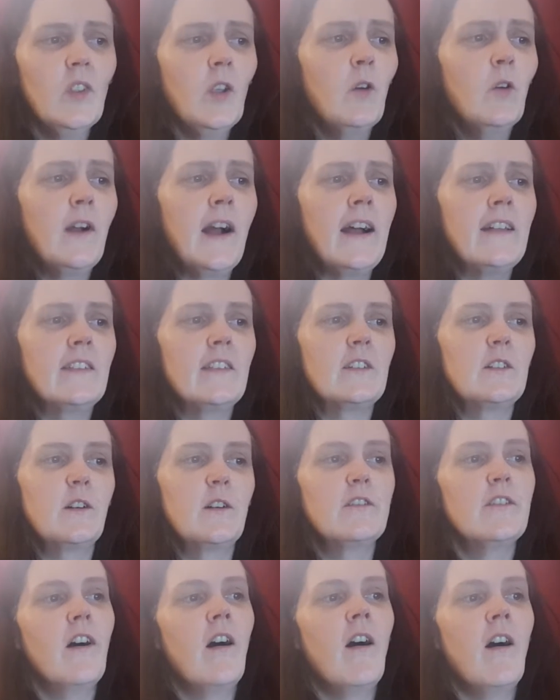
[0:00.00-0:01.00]
all kinds of
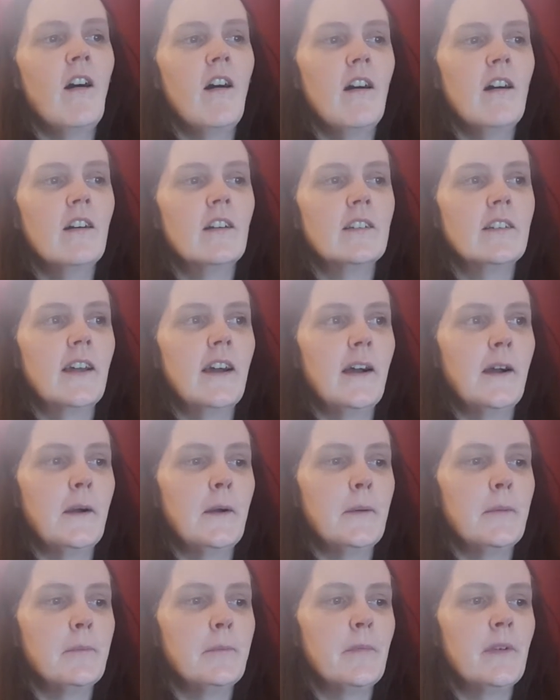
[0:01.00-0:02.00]
stuff on.
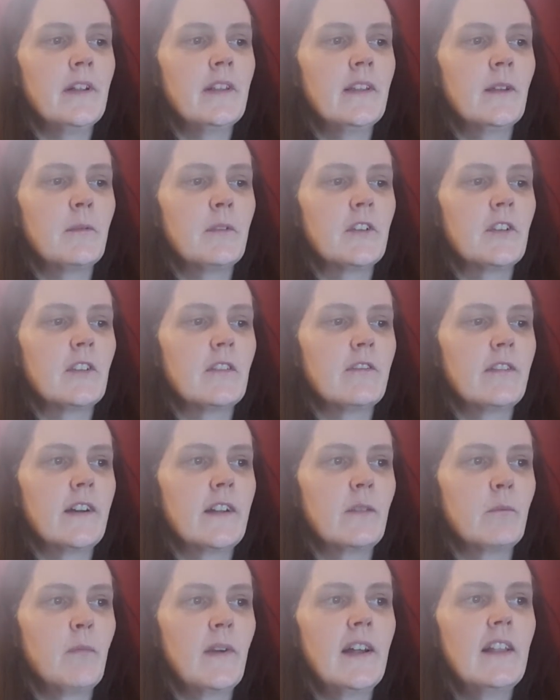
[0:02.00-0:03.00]
Um, let me just
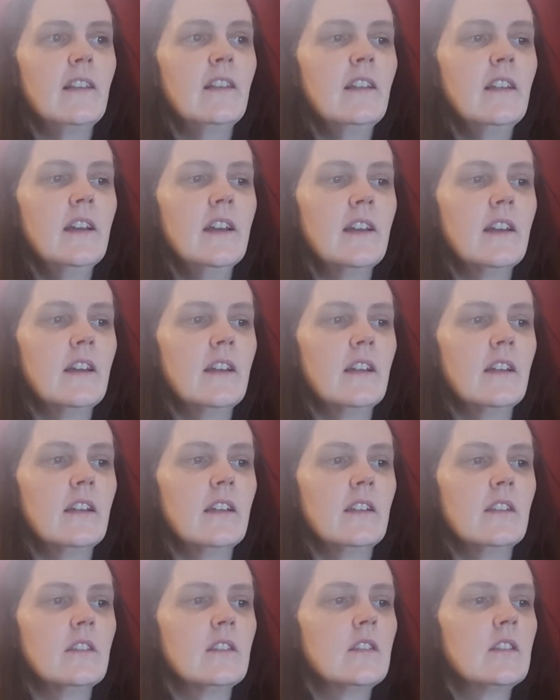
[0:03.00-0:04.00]
find
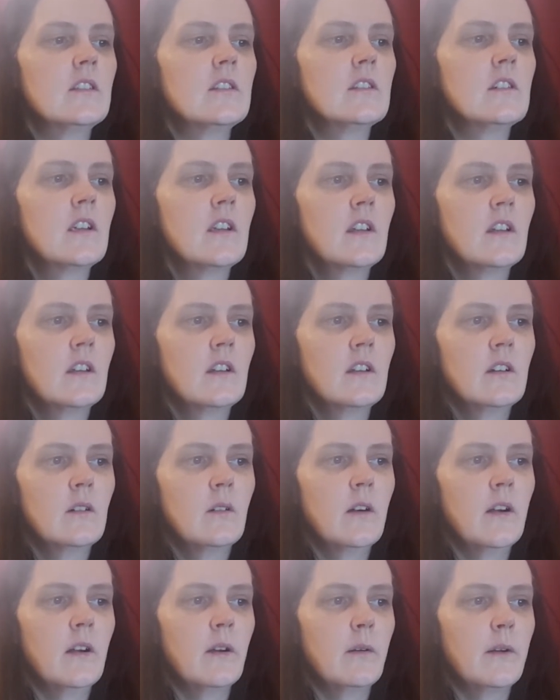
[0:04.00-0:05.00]
my list.
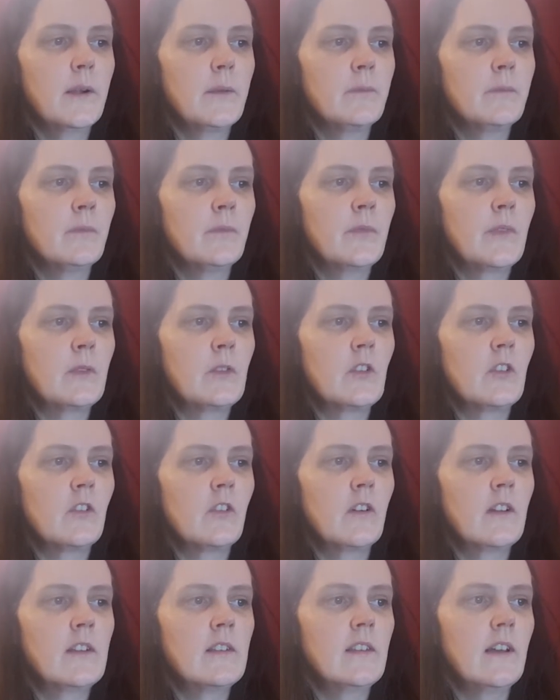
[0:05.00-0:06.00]
Where are we? I'm
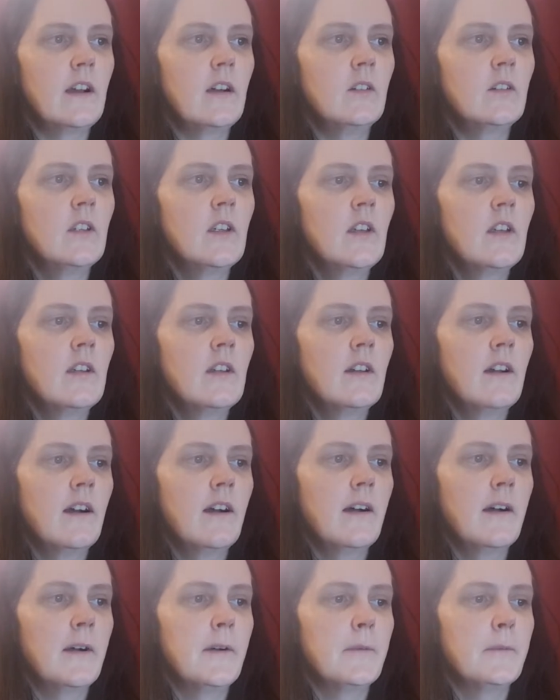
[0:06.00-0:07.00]
scrolling down.
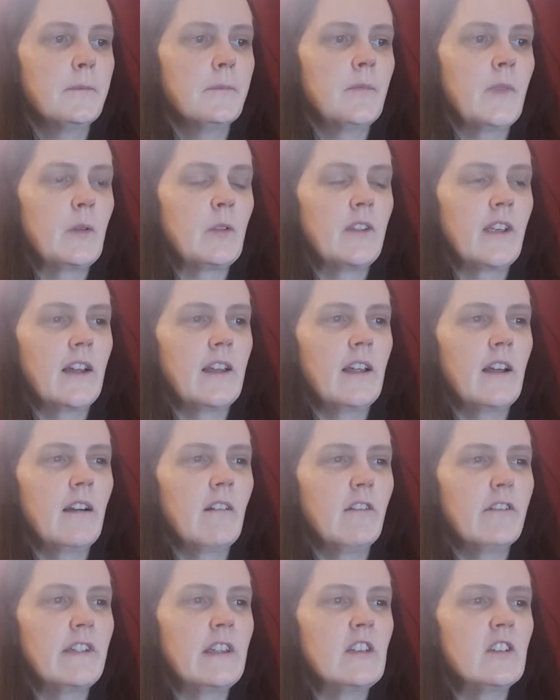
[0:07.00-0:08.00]
Um, I was getting out
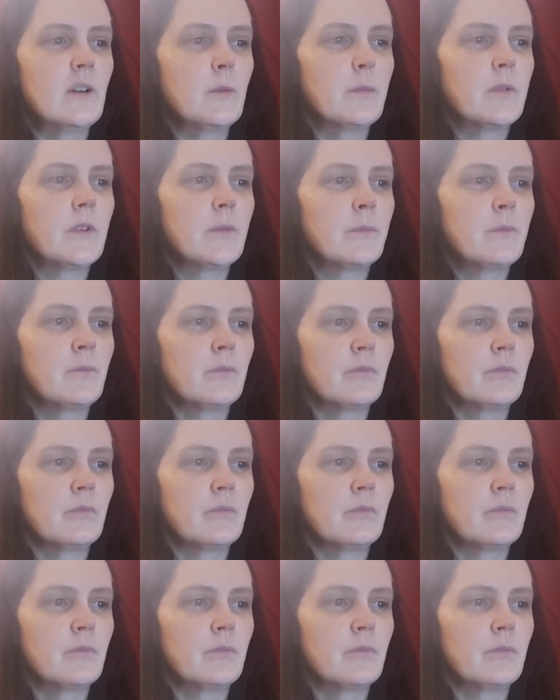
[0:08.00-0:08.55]
of Egypt.